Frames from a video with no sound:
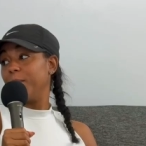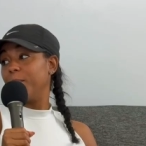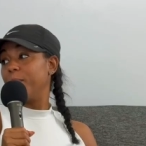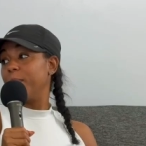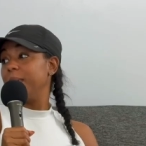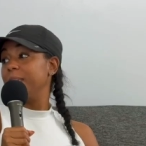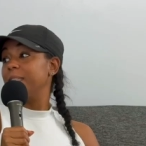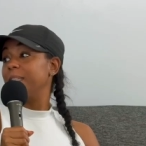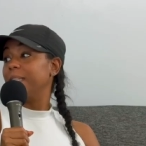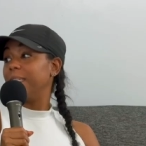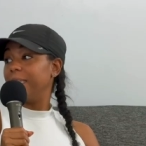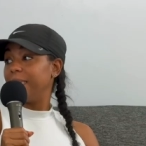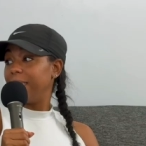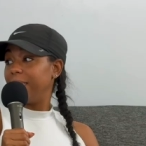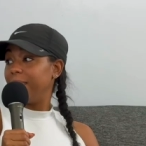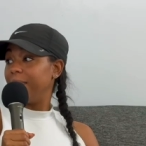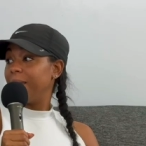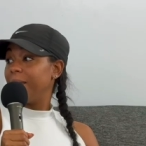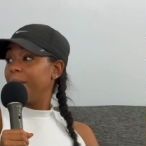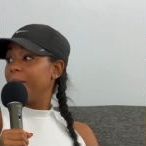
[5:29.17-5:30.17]

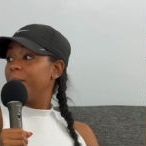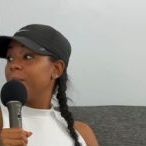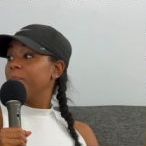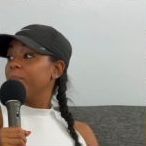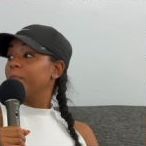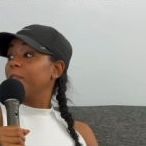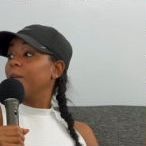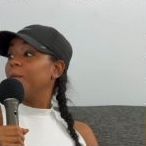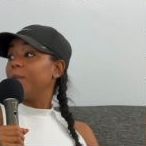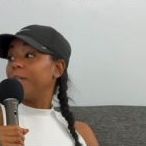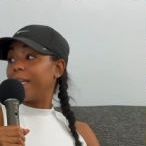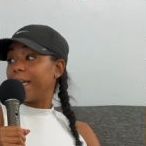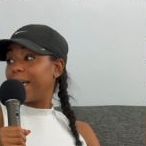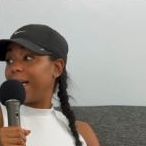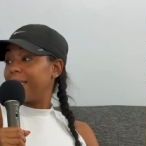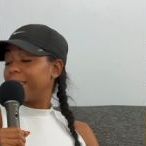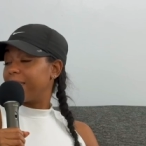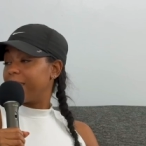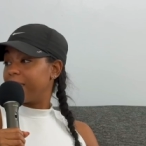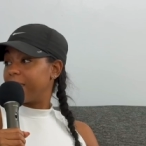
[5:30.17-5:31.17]
mentally when i
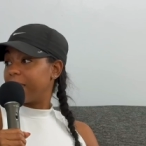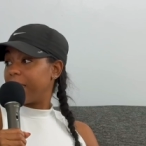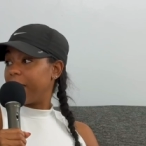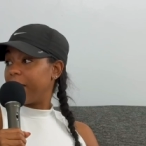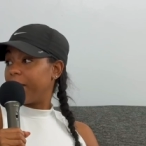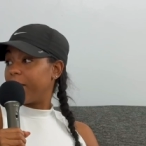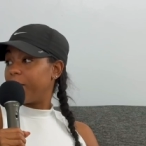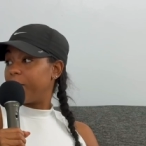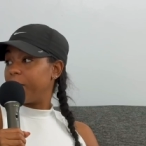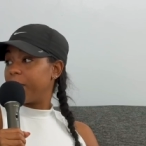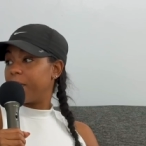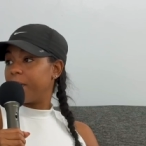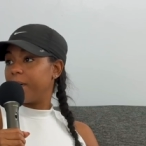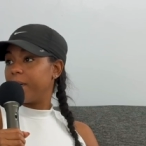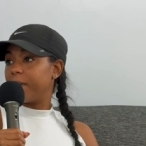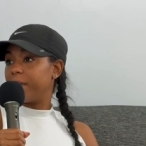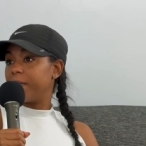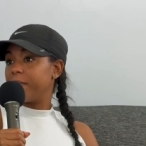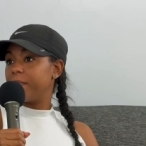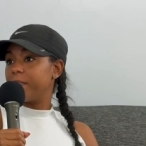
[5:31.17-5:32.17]
got the scare
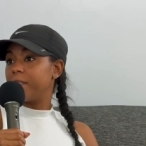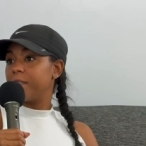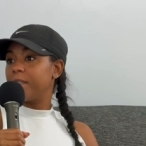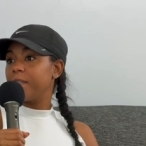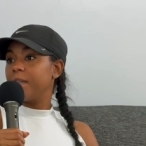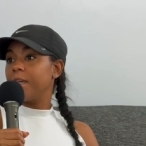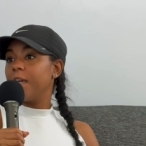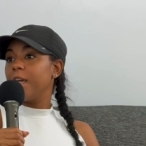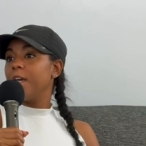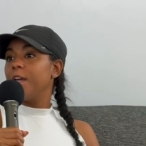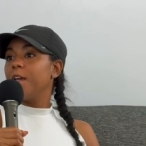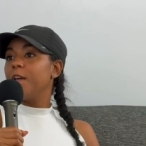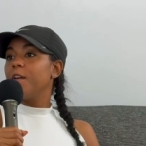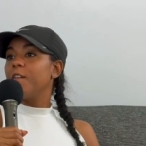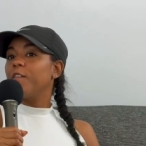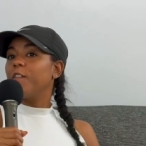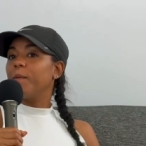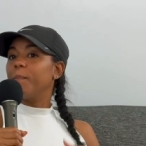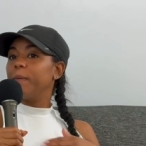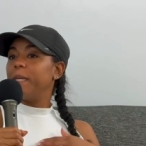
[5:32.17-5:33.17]
because
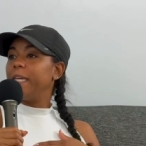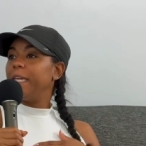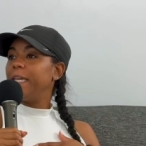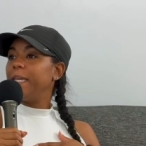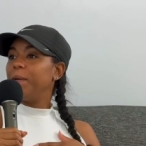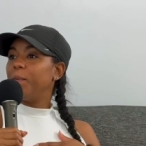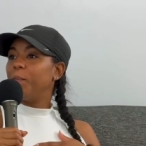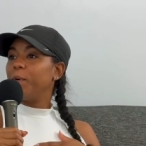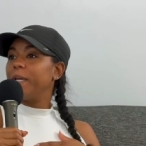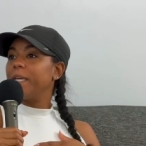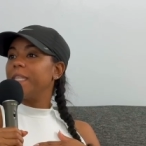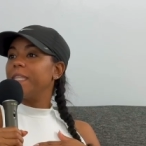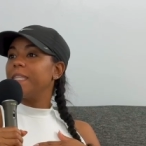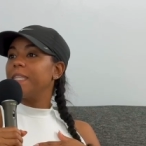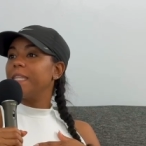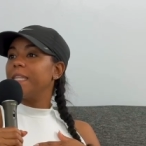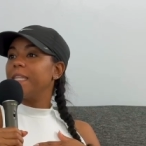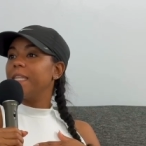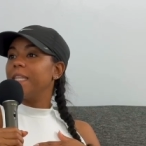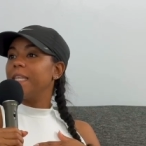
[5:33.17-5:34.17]
for me
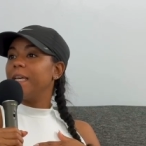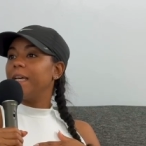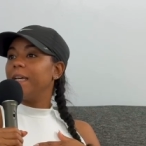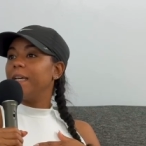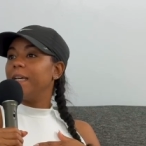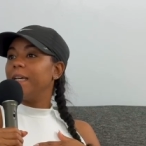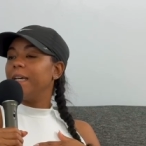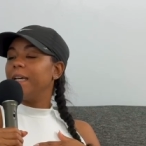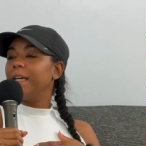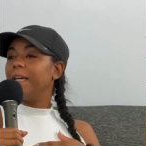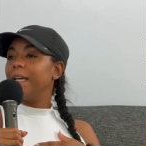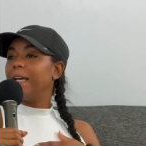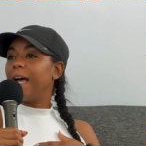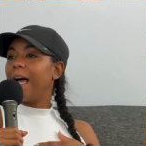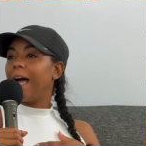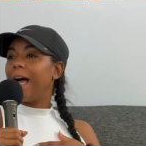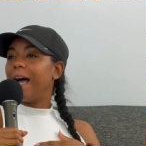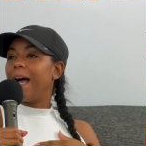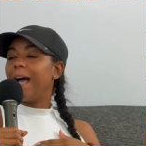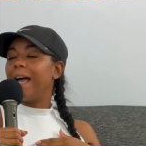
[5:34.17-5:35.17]
when
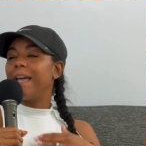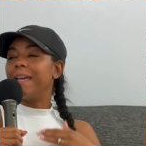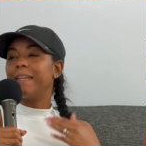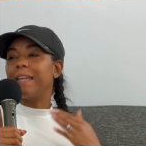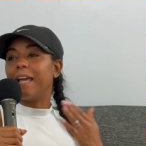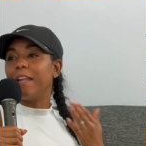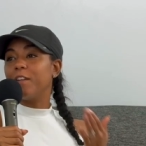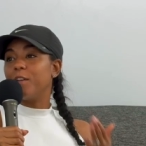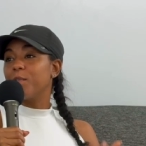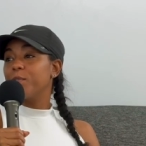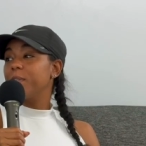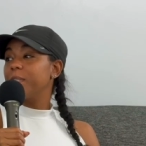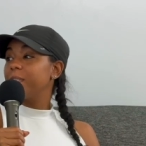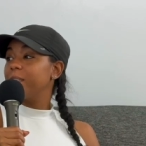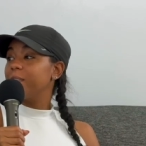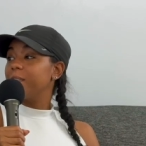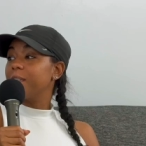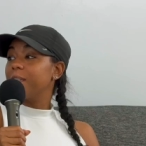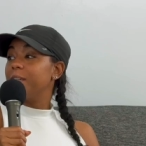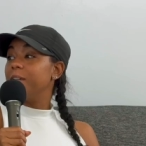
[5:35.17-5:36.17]
and i know this
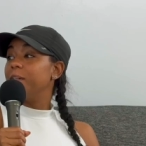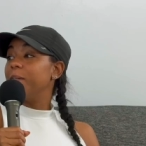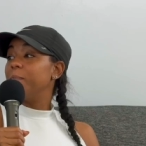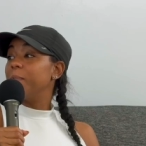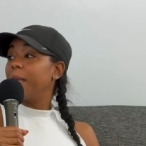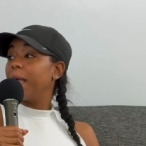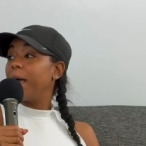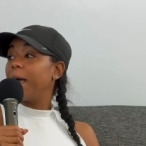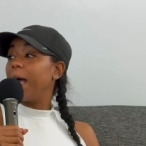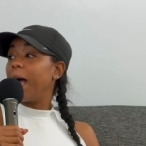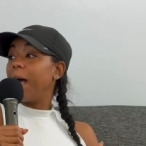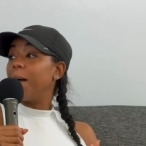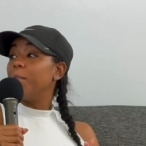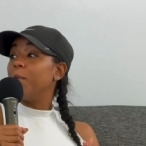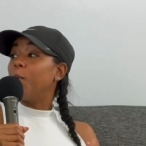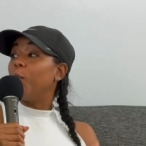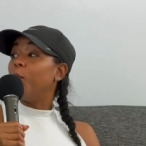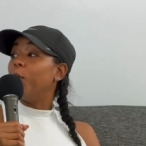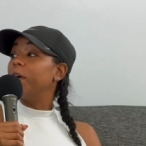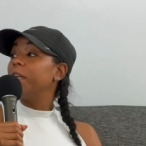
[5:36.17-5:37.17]
isn't good but I, i'm
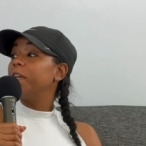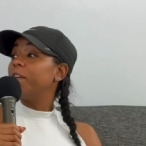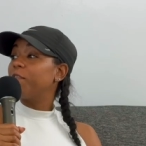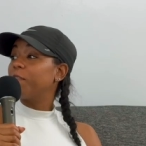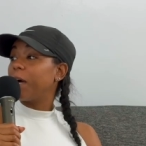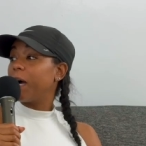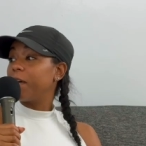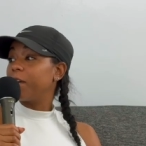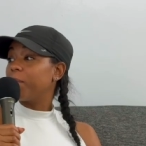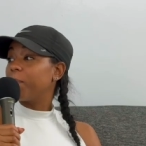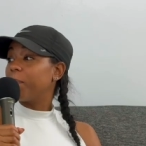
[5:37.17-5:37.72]
a what if kind of